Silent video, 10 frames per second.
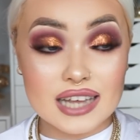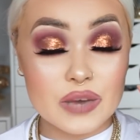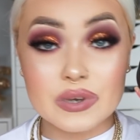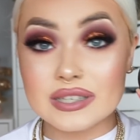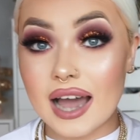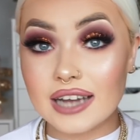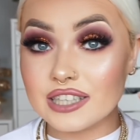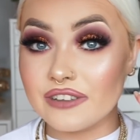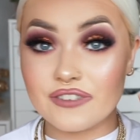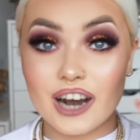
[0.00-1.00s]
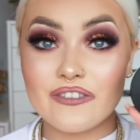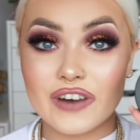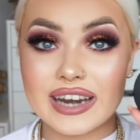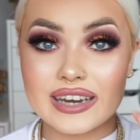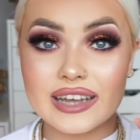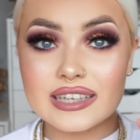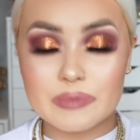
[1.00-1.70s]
It was actually very, very nice.